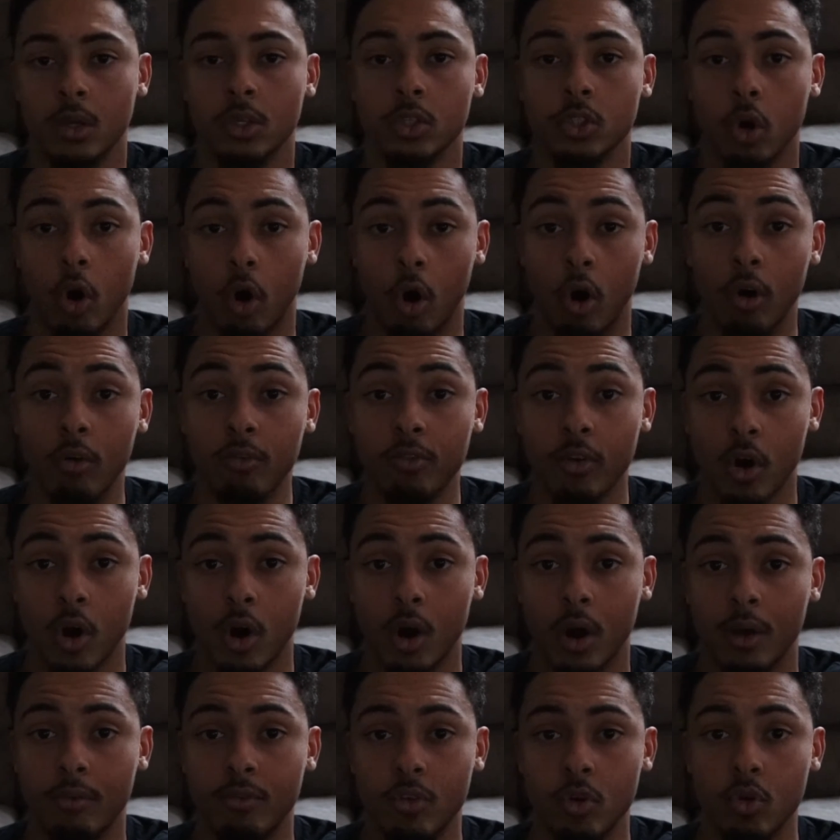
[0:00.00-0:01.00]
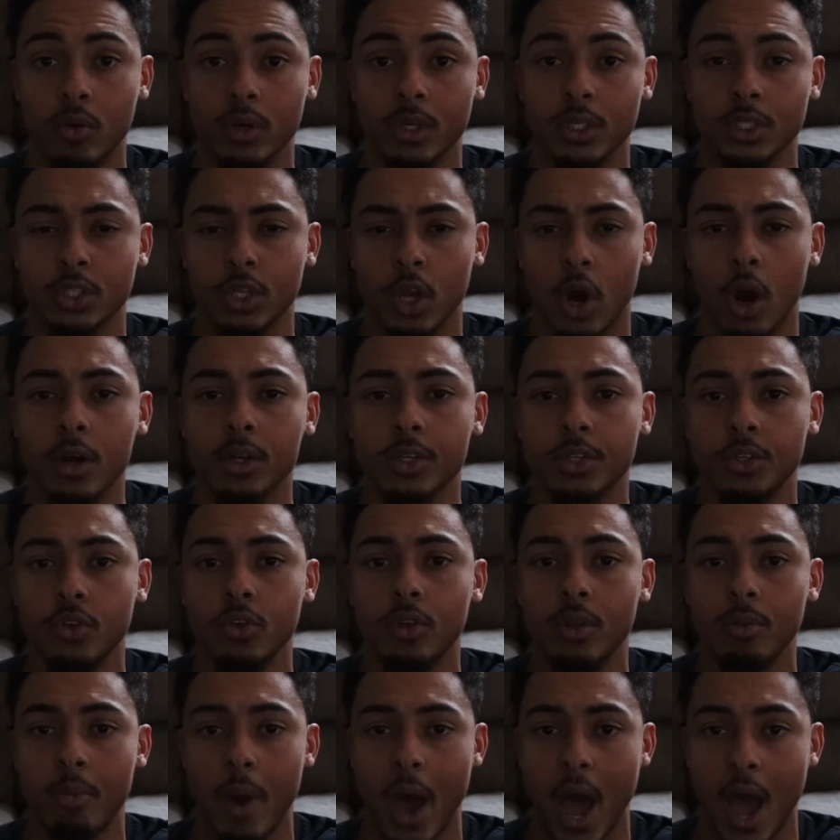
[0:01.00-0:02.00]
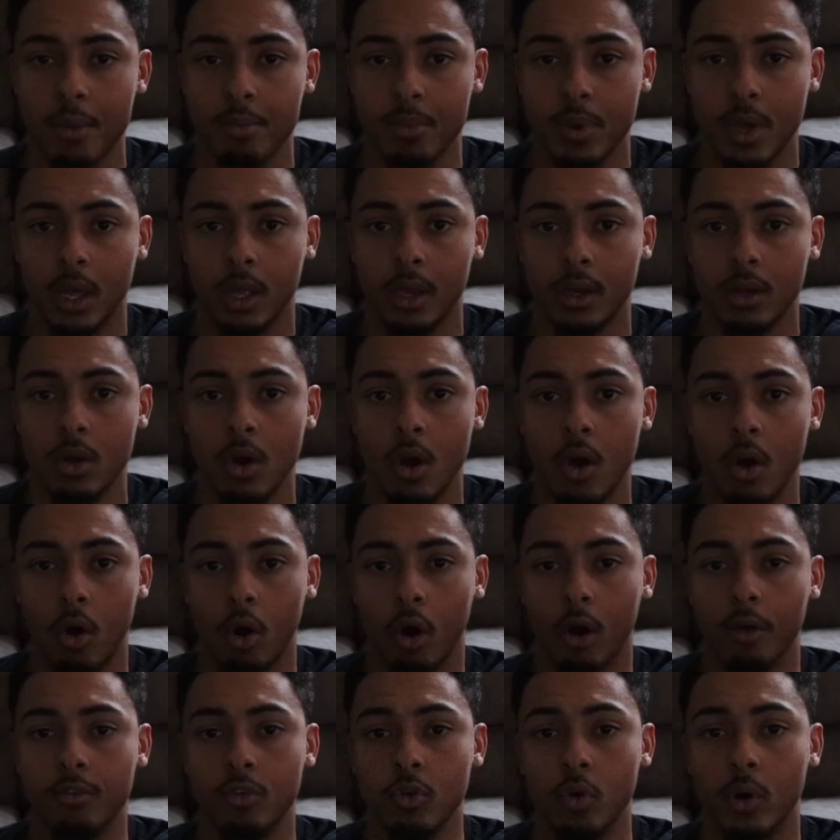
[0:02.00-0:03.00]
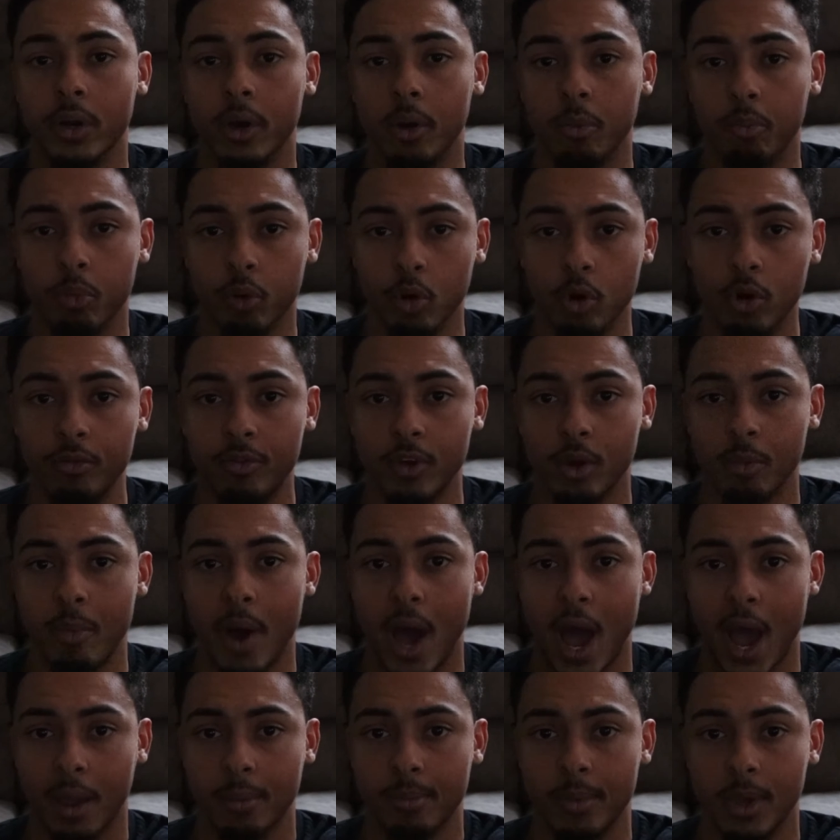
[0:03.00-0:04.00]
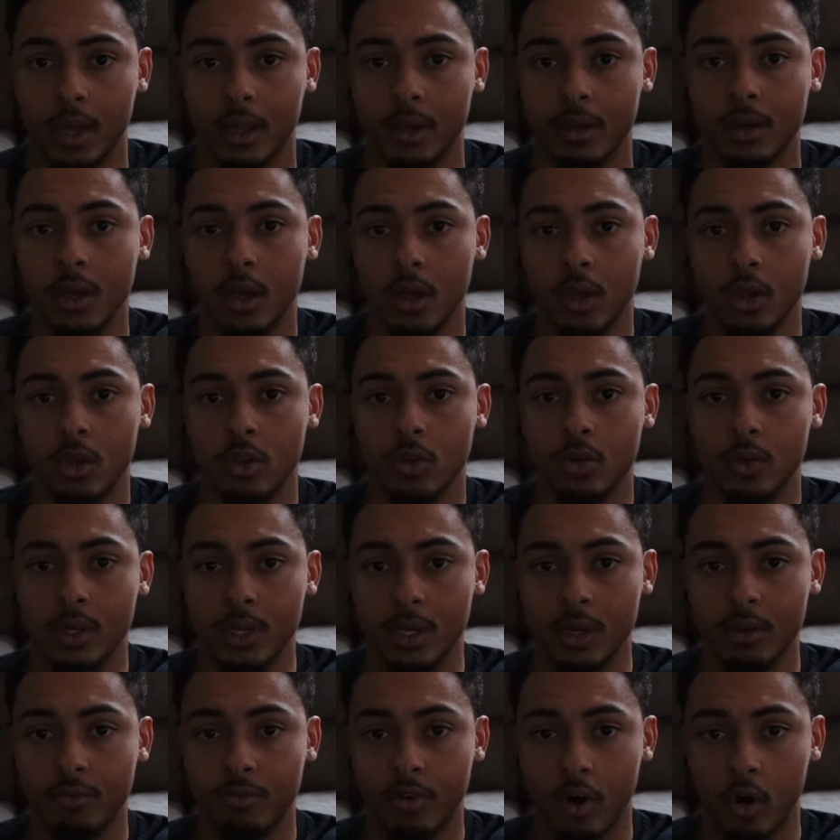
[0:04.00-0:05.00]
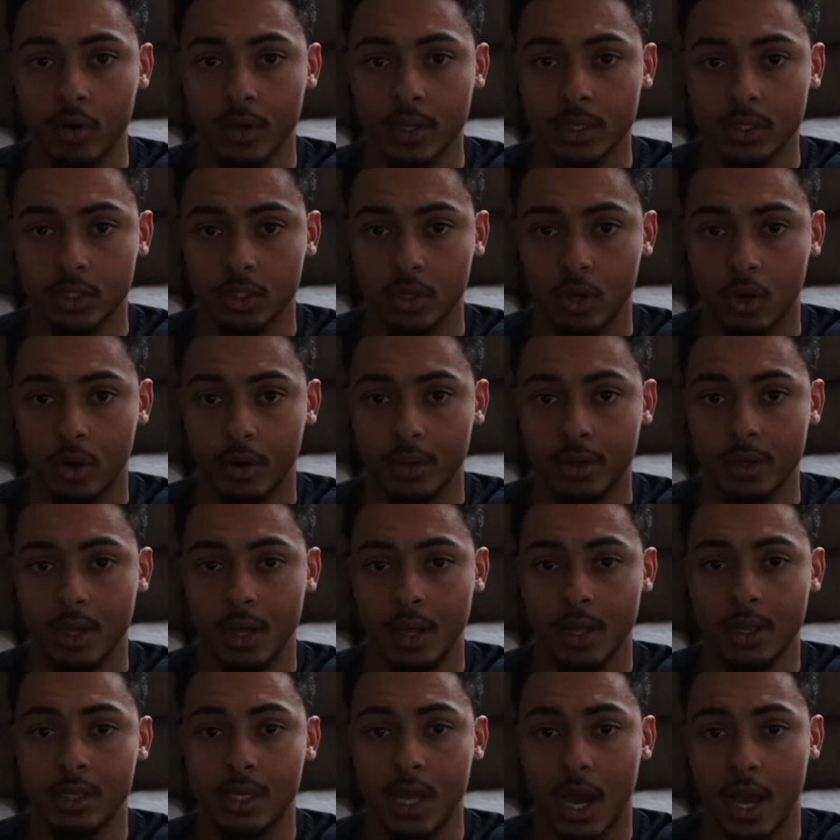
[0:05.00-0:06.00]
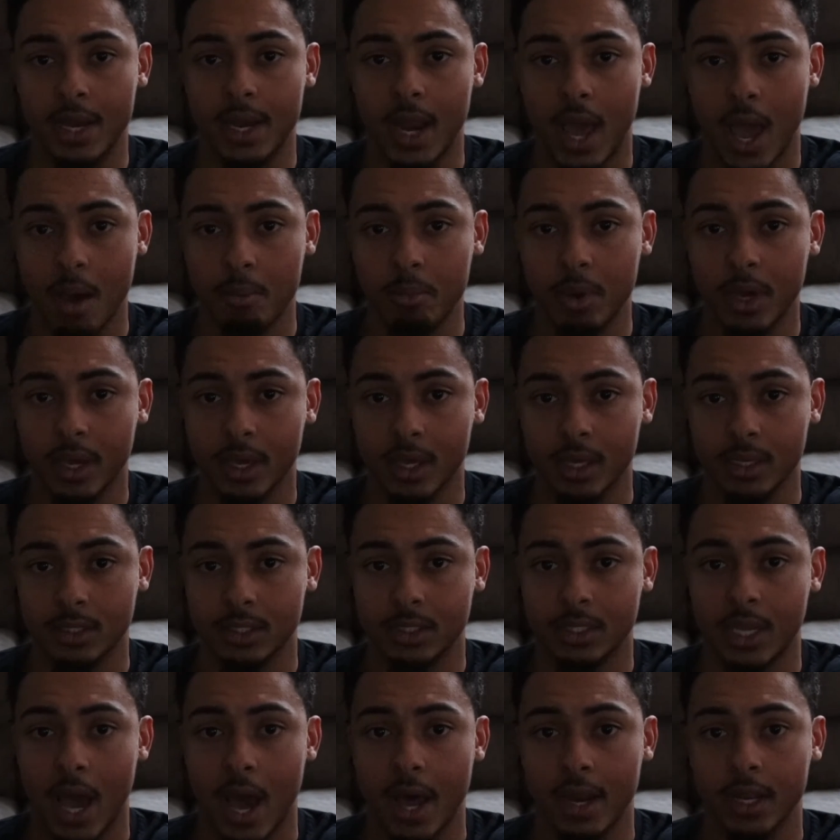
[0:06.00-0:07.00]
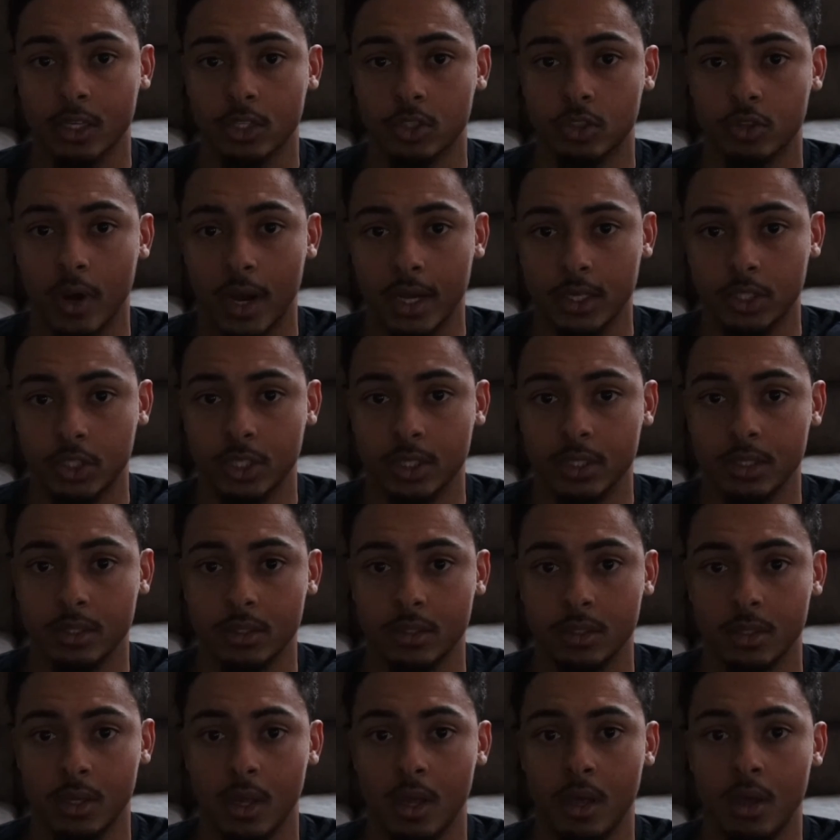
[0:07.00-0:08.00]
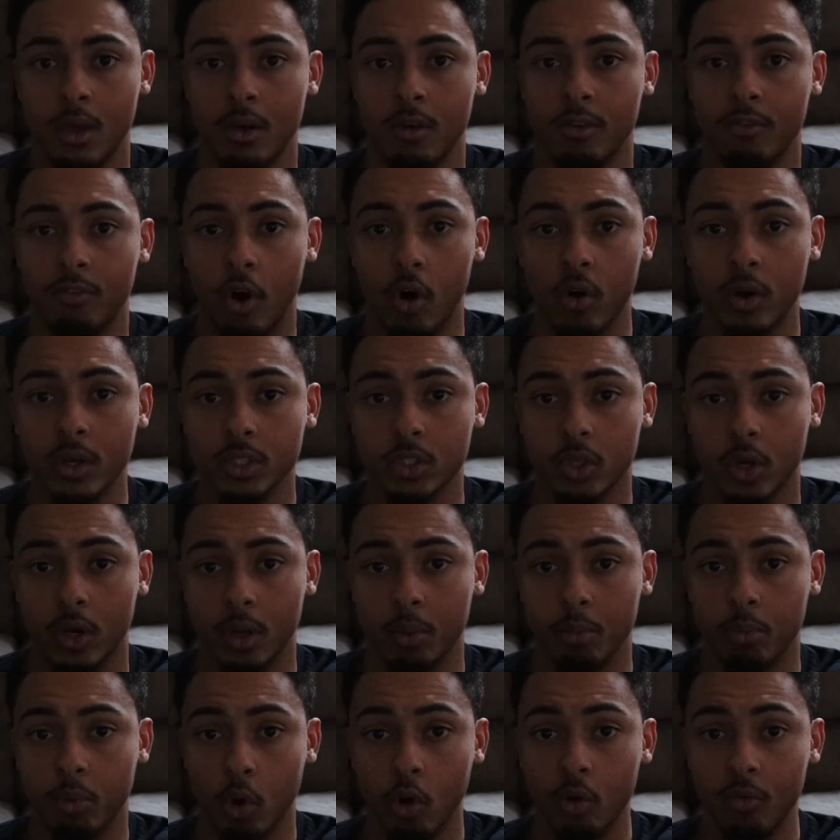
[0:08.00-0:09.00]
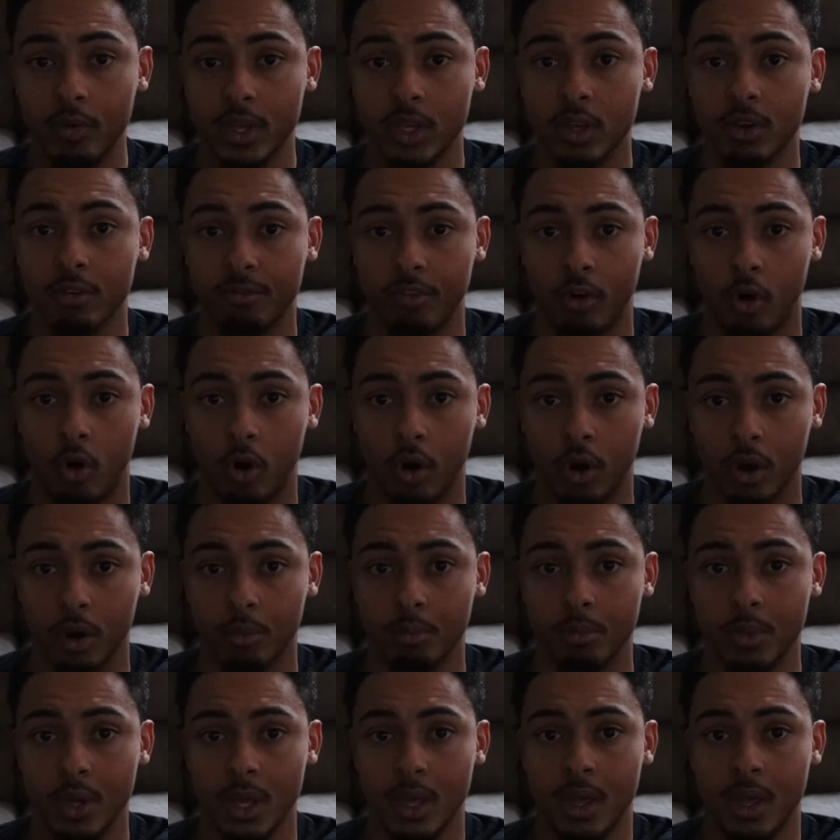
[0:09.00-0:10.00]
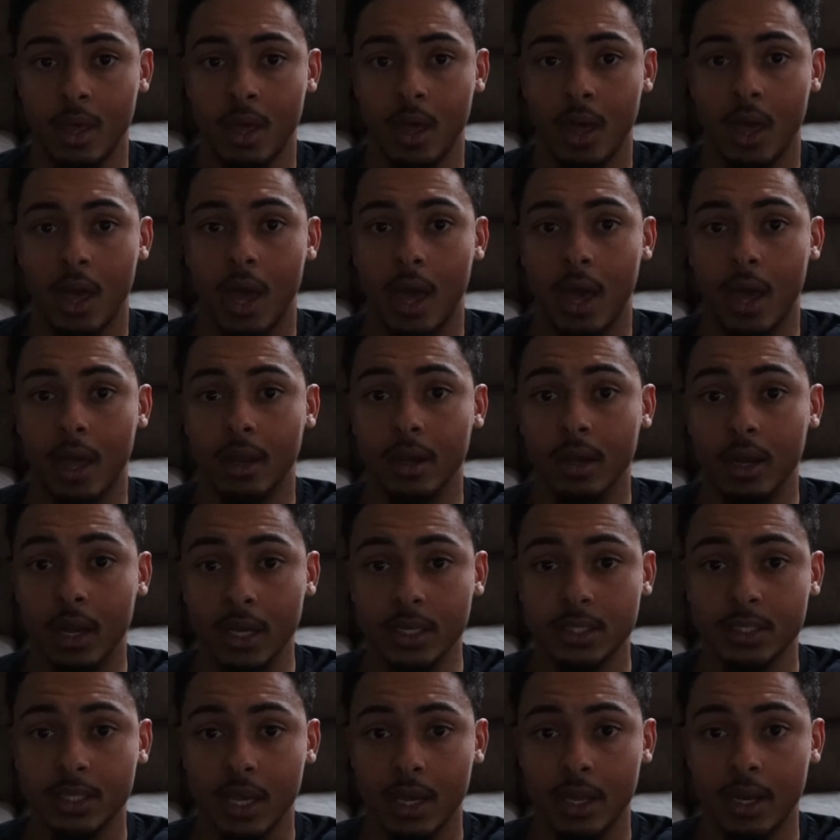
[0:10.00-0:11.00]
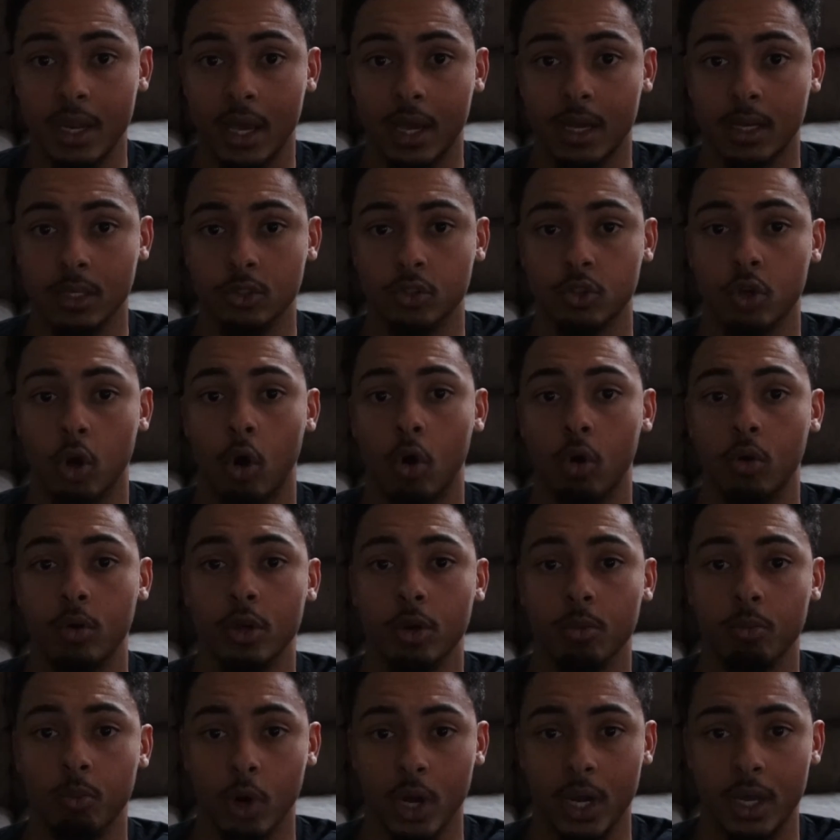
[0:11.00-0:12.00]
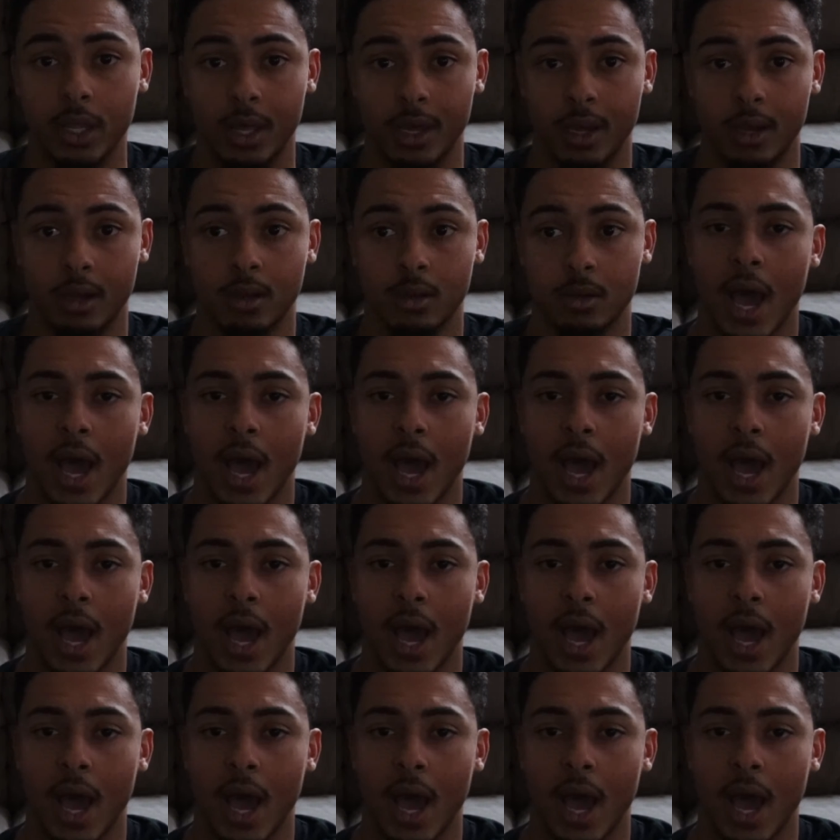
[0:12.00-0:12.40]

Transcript: So overall, if you want to start to do the back bend, or if you want to improve your back bend, you need to focus on dynamic and static stretches, focus on improving your form, and listen and control your breathing.